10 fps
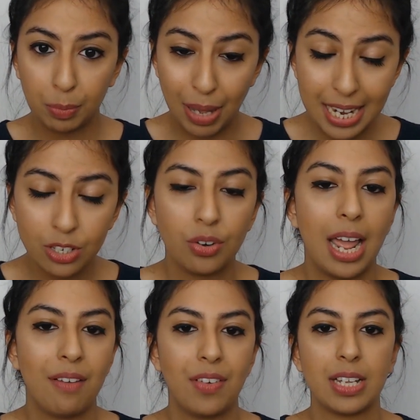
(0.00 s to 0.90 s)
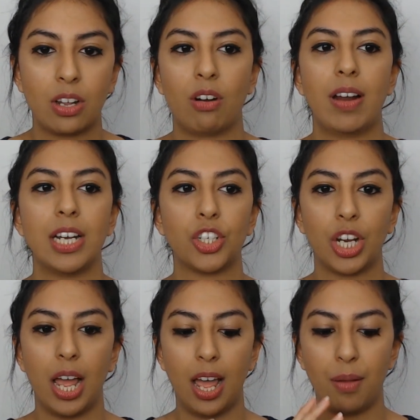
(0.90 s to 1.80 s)
based on
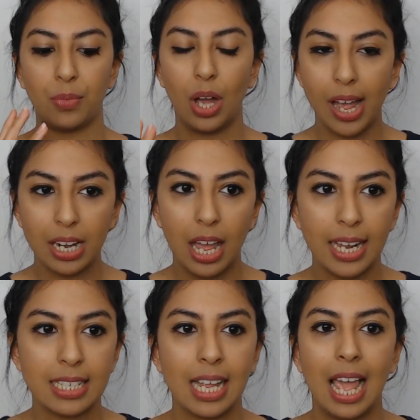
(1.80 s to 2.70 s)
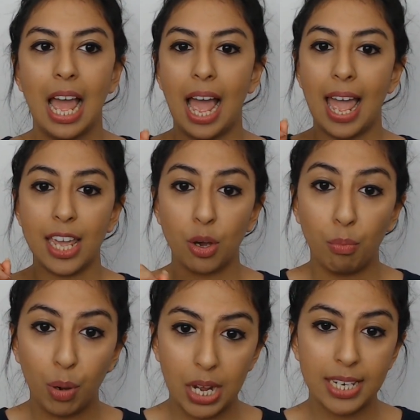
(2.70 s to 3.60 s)
FSRH guidelines, a
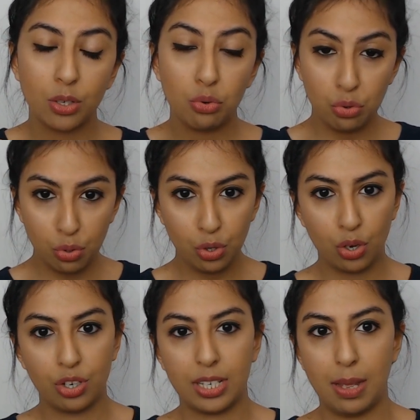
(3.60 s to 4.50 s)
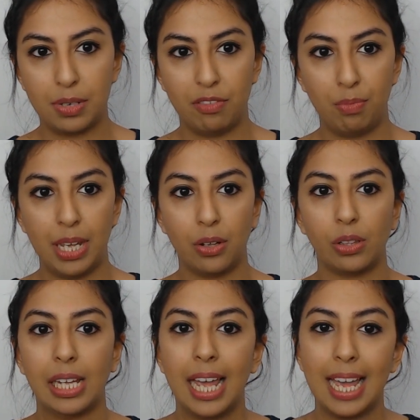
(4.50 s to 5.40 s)
combined oral contraceptive
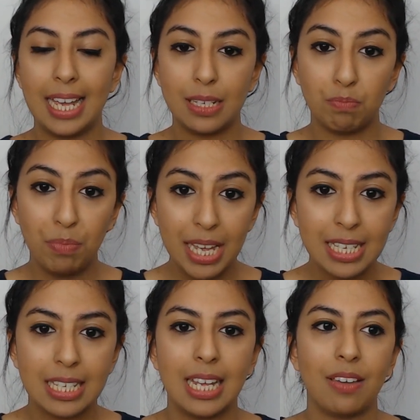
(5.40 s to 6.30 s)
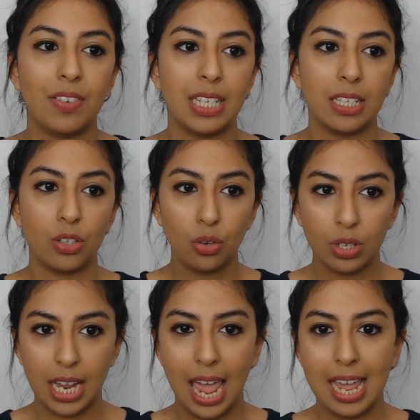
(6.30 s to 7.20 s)
pill is missed if it is
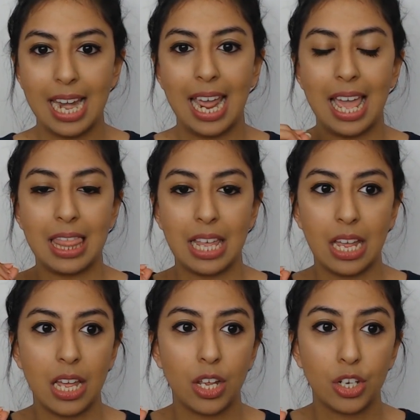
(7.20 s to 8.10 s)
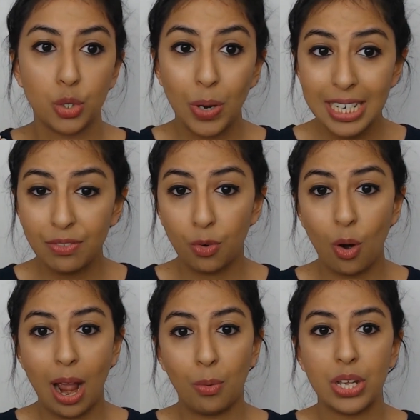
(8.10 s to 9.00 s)
not taken in the
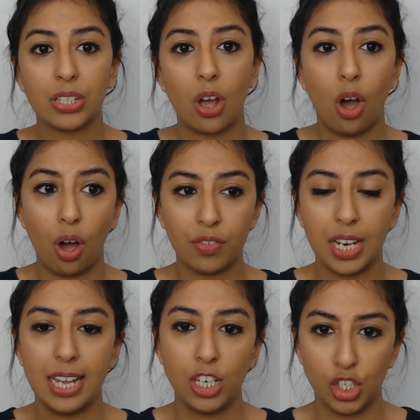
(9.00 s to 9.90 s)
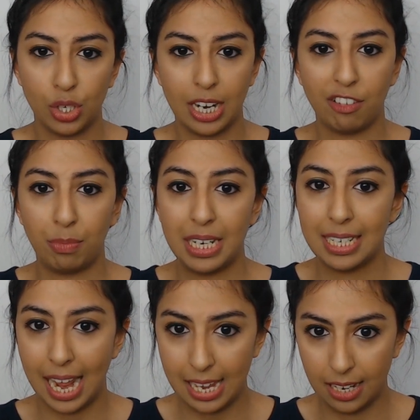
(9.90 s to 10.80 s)
24 hours after it should have been
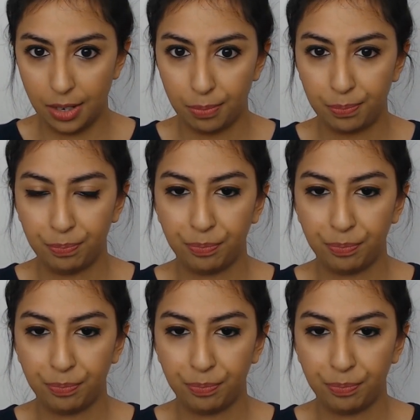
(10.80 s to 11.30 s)
taken.